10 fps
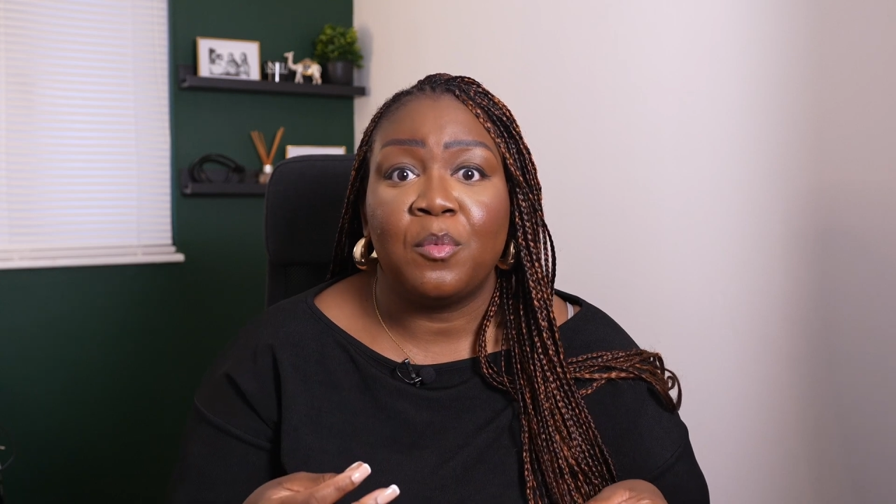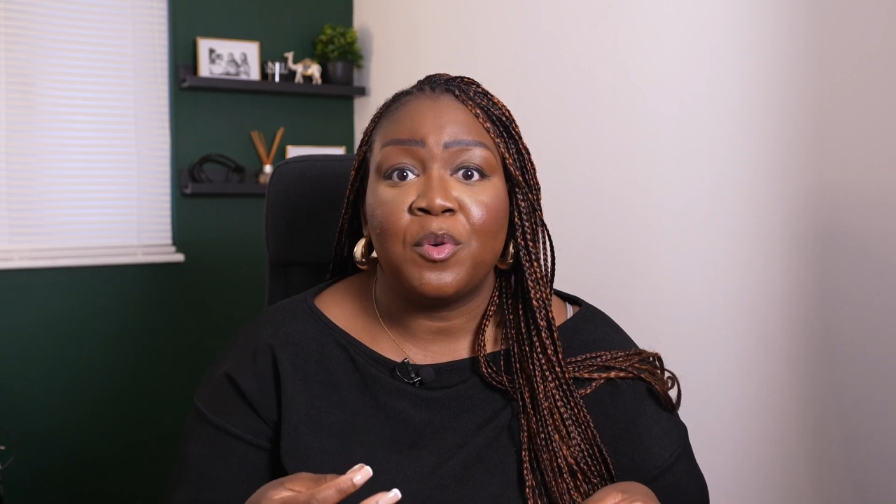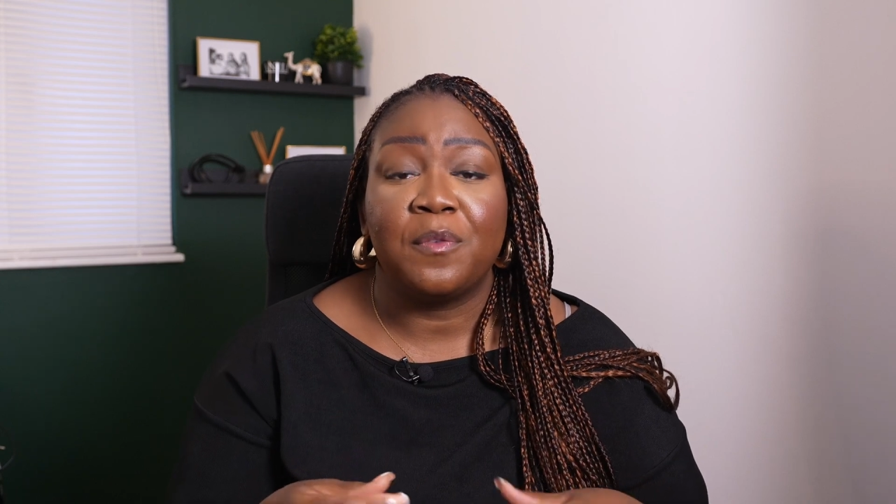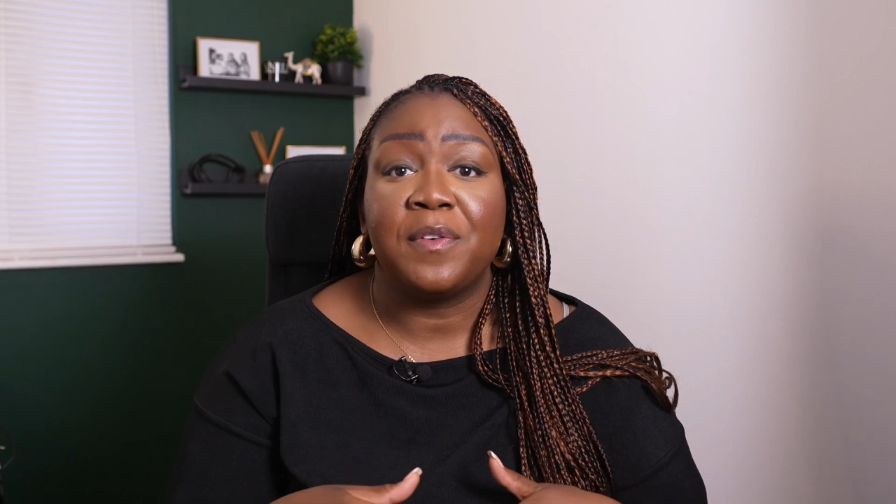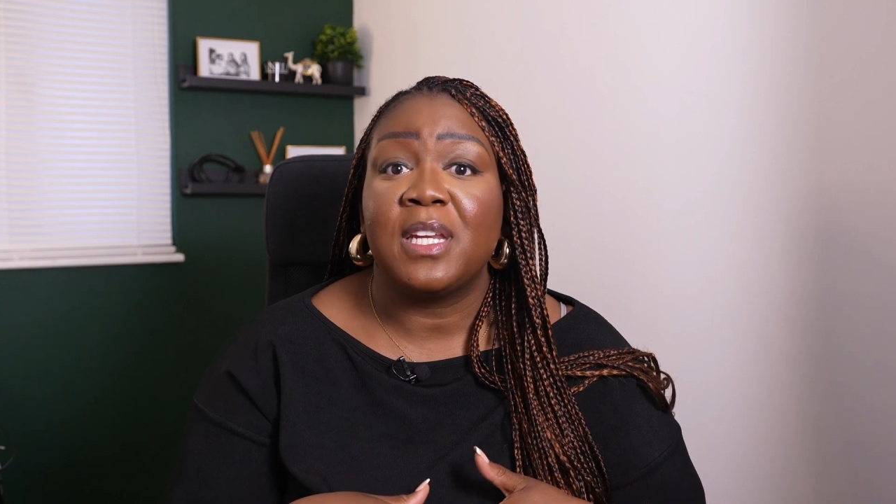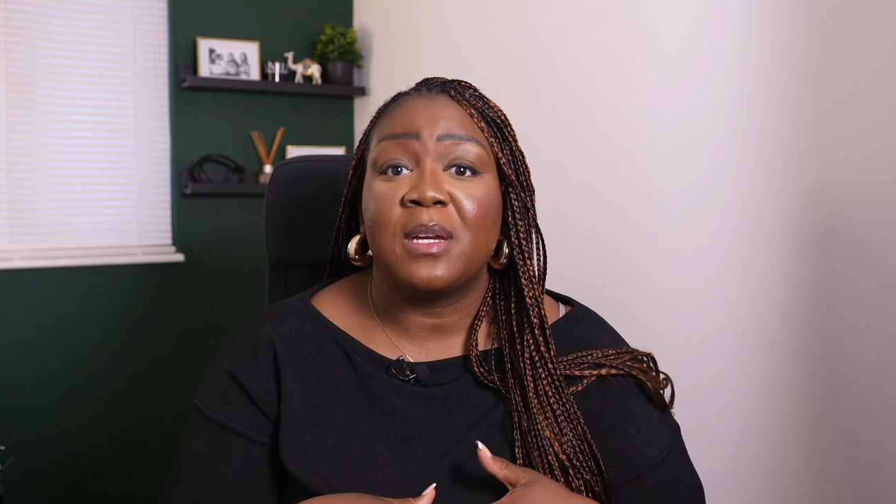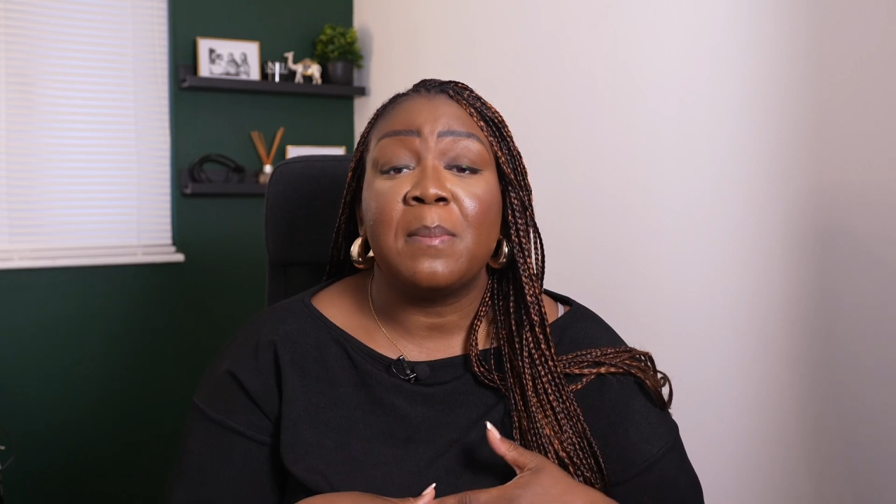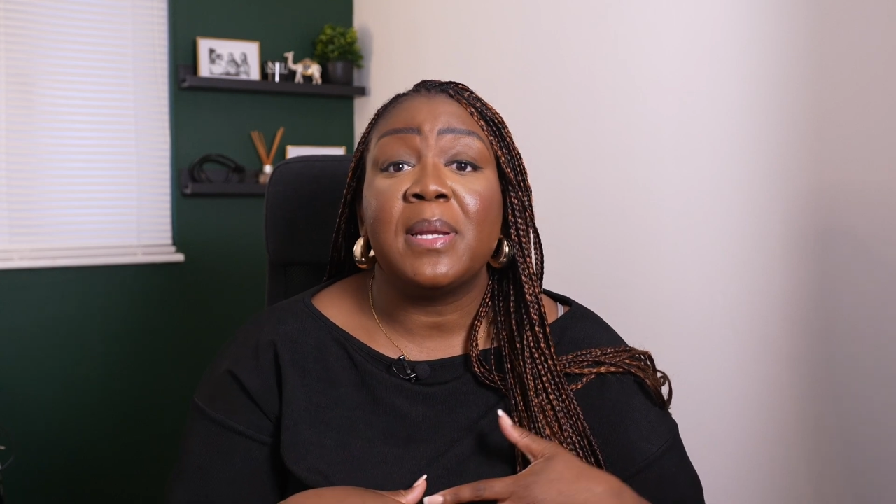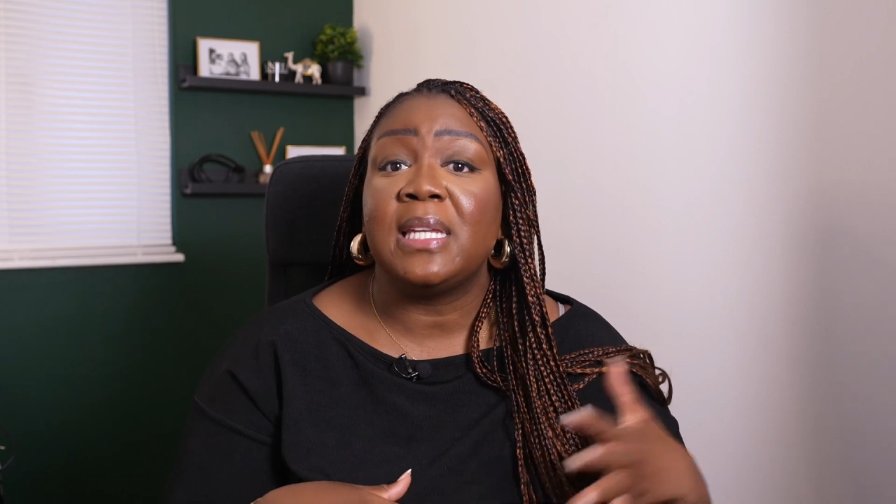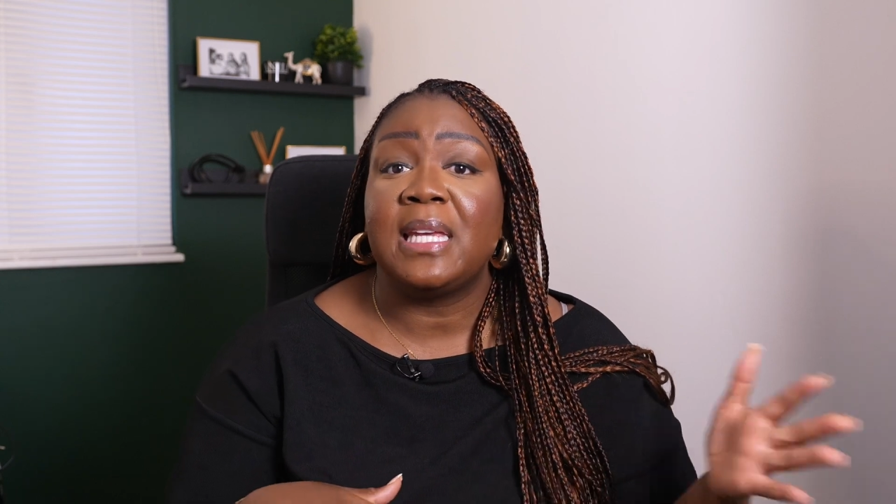You're feeling
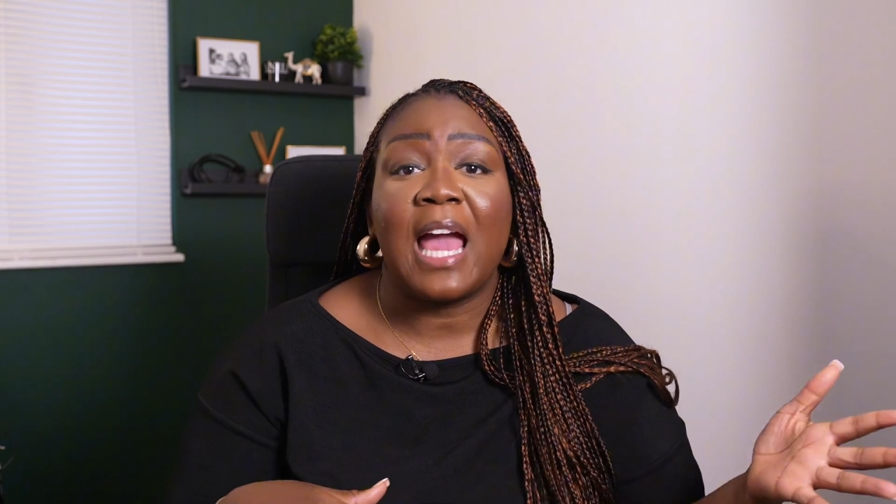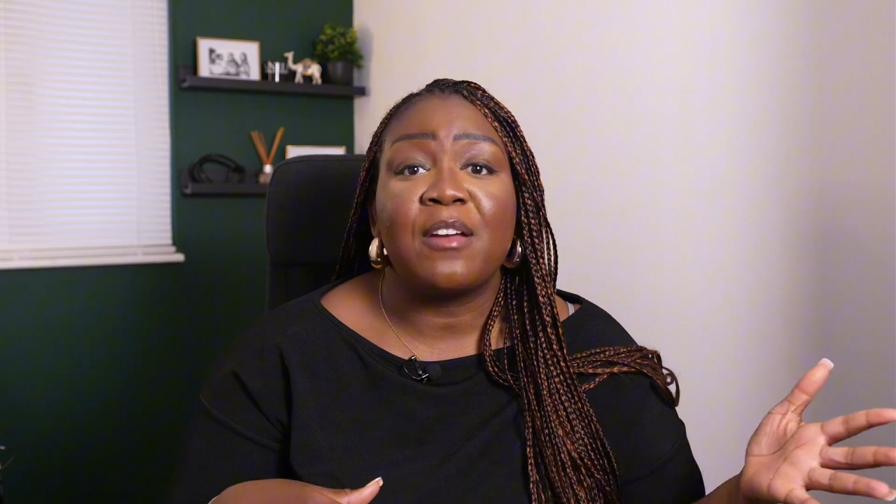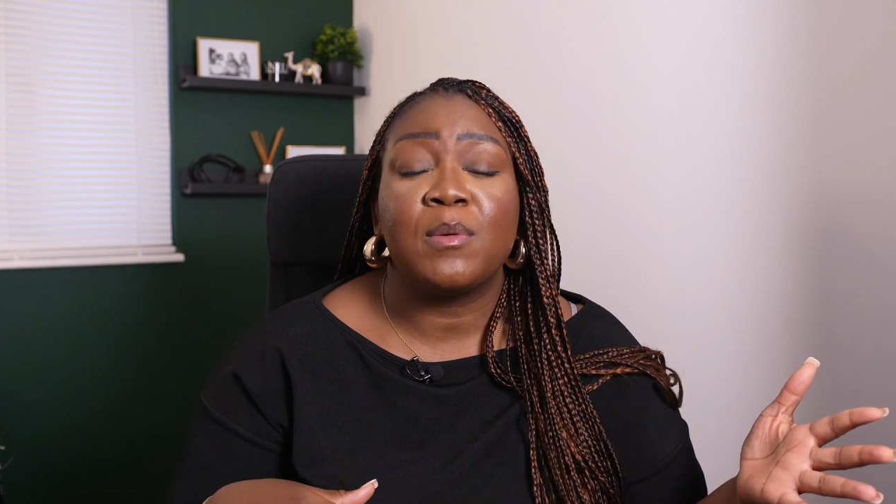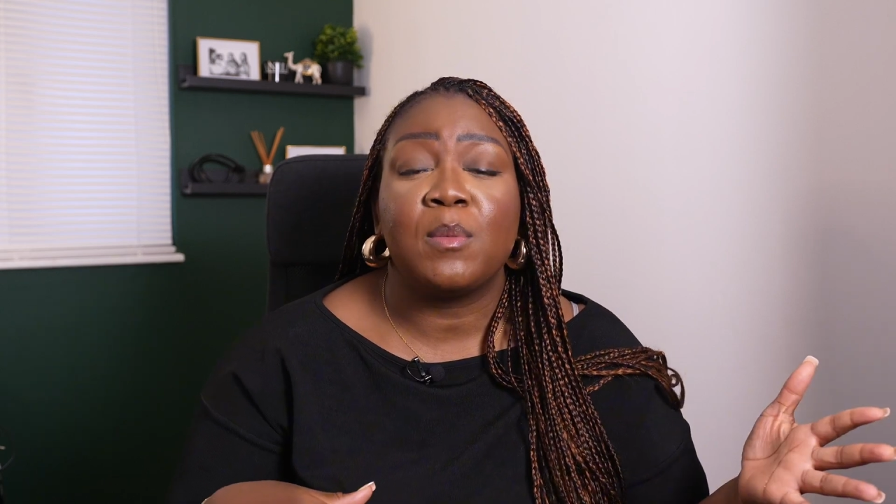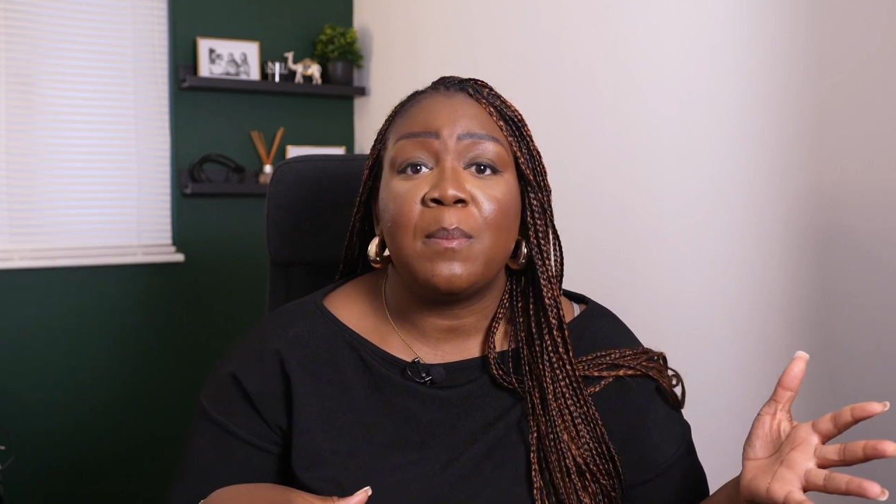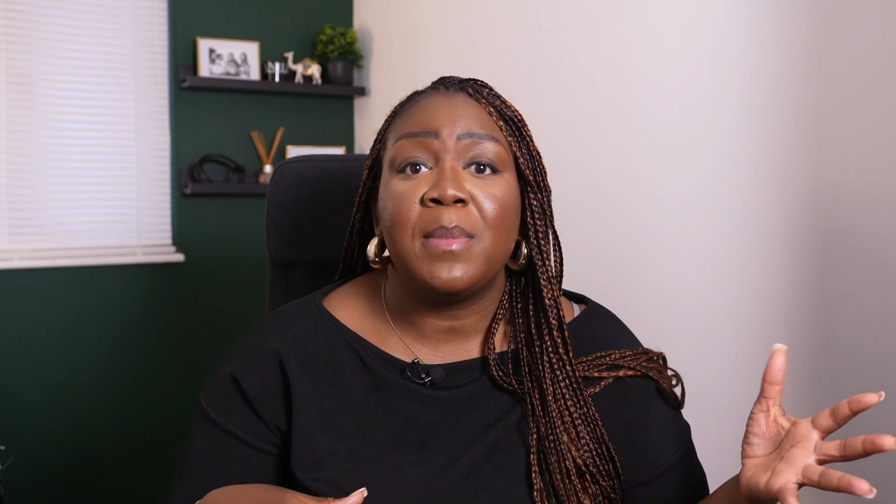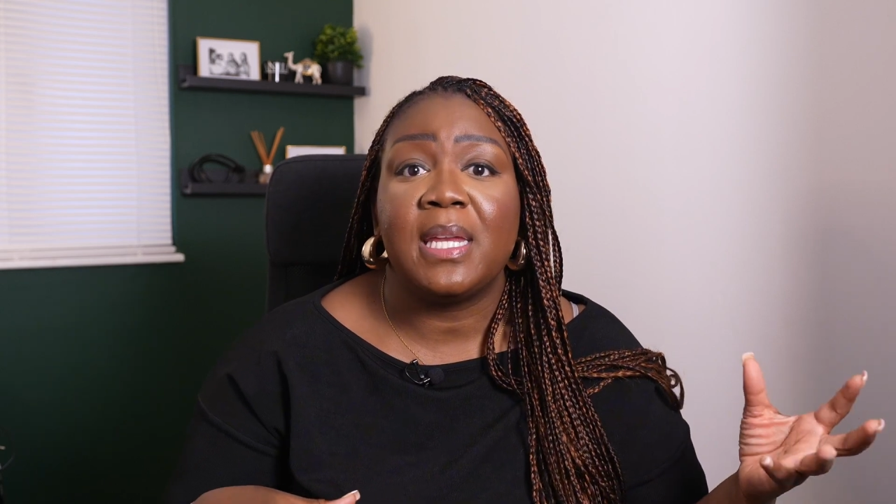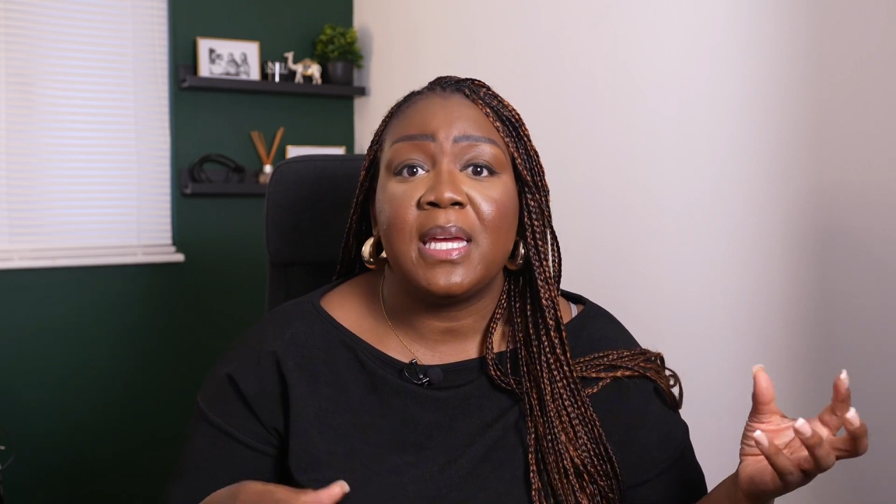completely angry one minute,